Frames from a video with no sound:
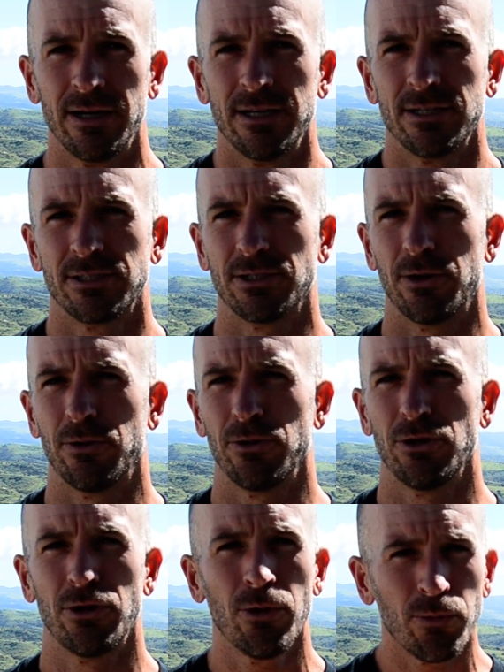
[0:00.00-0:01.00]
So you
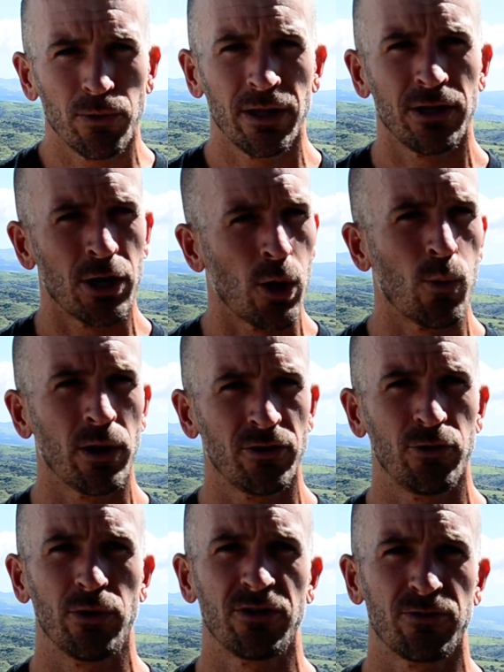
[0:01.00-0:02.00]
don't really know what to
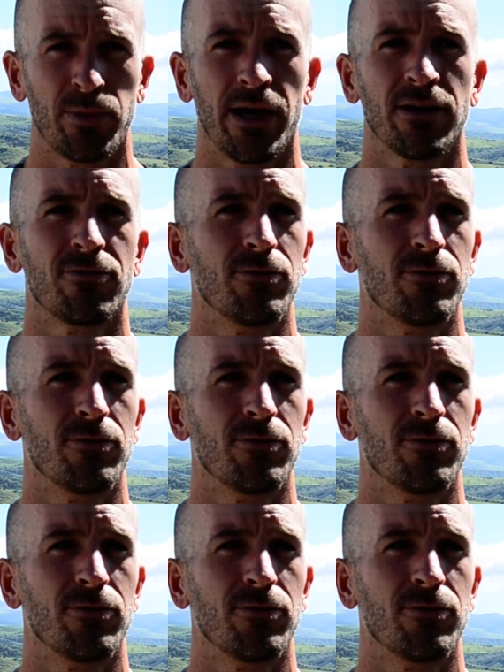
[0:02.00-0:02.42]
expect from the